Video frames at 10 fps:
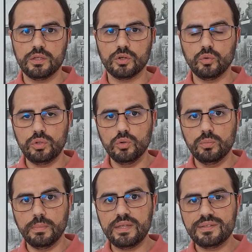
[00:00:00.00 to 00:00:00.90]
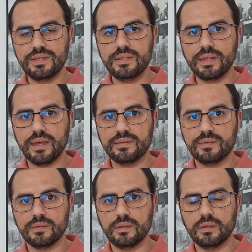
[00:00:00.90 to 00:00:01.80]
So you may see
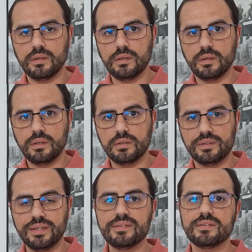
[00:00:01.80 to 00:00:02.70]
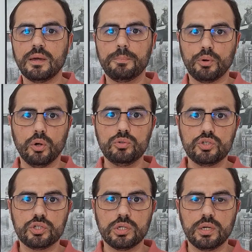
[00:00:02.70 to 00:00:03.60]
that this
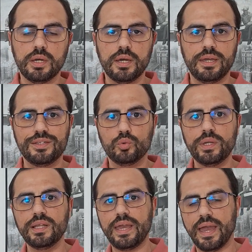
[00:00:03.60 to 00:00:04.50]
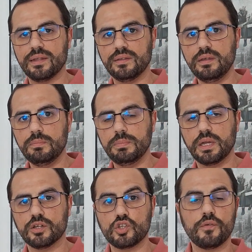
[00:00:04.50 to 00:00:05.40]
approach is really handy
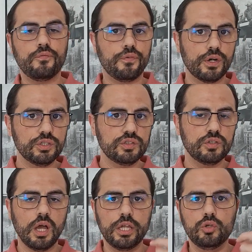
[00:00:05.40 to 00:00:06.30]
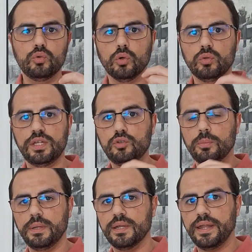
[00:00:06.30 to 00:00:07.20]
because first, you don't need
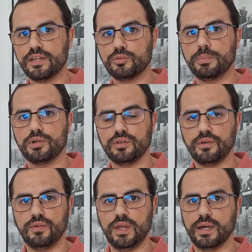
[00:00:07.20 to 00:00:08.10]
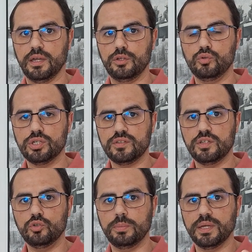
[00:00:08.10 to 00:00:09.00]
to be an expert of AI. You
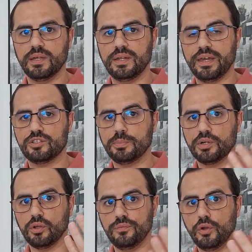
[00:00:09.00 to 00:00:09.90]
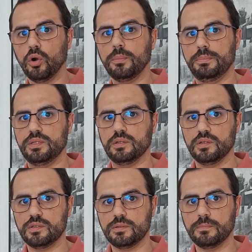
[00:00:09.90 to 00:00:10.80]
just need to be an expert of your
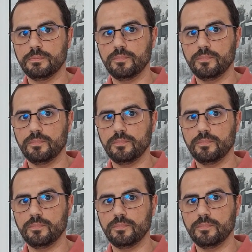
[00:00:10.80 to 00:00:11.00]
business.